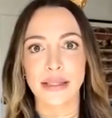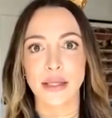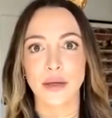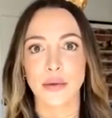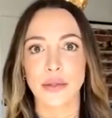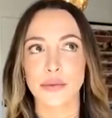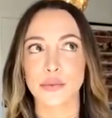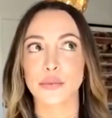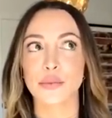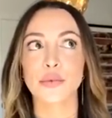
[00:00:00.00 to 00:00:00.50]
So
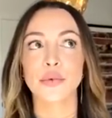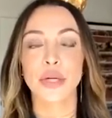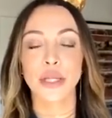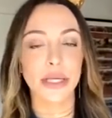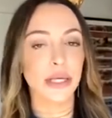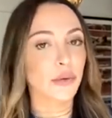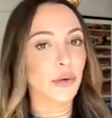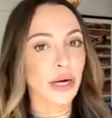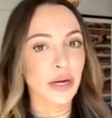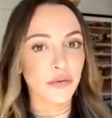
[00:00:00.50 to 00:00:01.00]
it's really
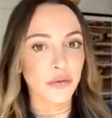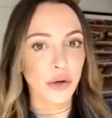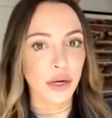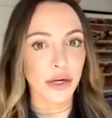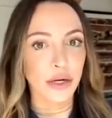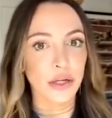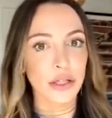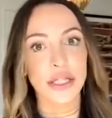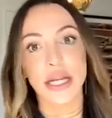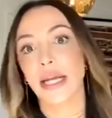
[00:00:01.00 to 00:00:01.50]
great for
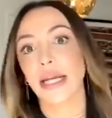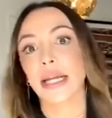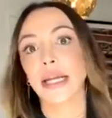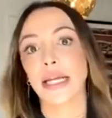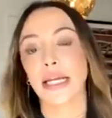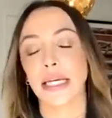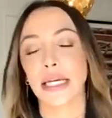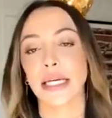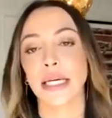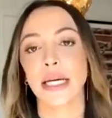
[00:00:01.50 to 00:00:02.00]

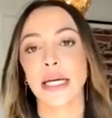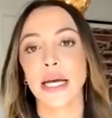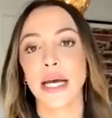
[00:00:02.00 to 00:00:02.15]
entertaining.